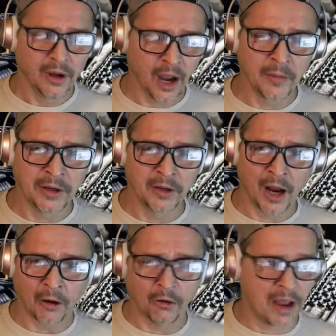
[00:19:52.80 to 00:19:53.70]
I mean,
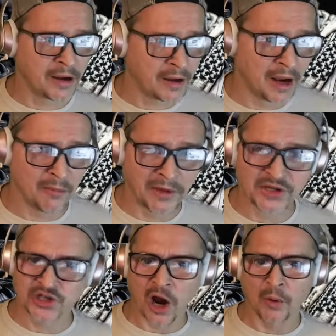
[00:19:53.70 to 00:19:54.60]
uh, granted, not
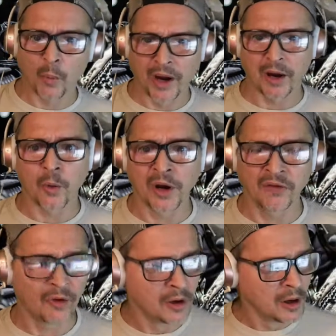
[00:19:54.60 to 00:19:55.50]
everybody's John Wick or
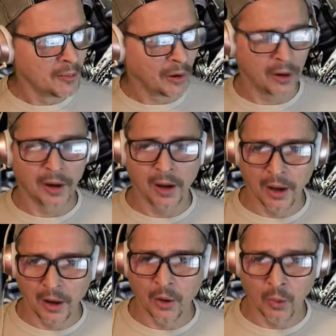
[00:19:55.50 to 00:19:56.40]
whatever, but
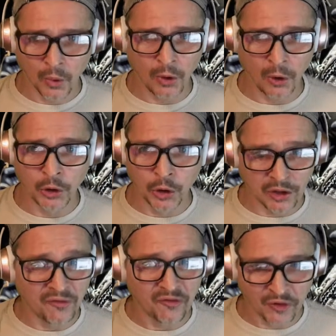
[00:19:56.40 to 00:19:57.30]
you
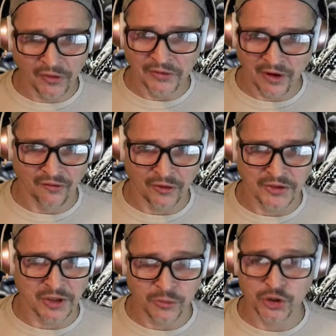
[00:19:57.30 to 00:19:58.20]
can feel the
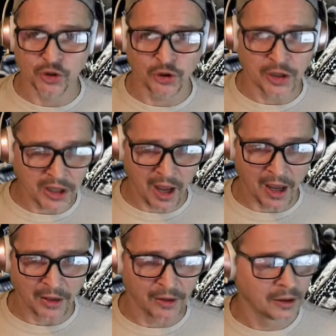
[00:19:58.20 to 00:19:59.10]
difference. I'm sure you can.